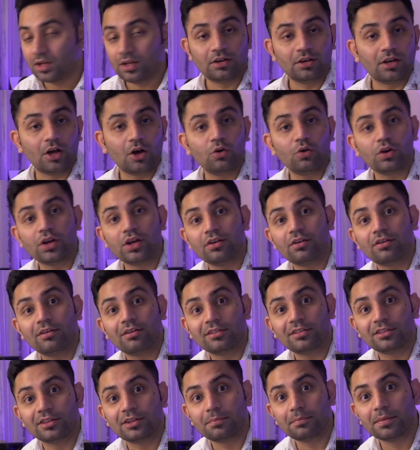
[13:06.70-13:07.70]
Now,
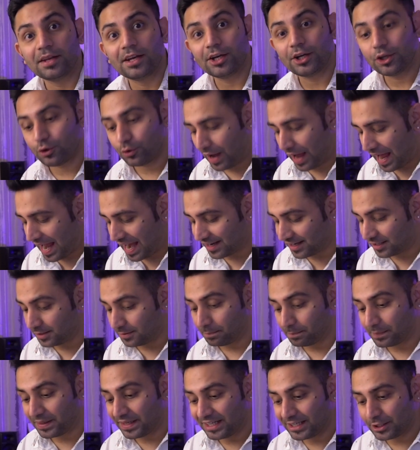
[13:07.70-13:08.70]
the minute you add the
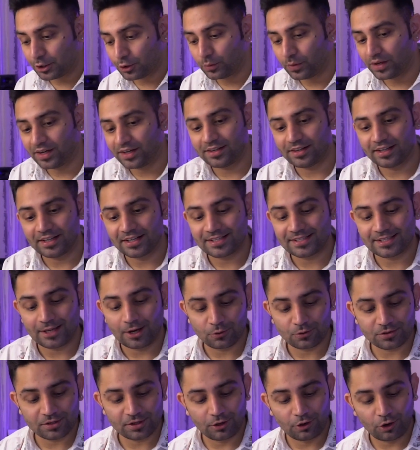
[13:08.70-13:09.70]
beat to it, it sounds a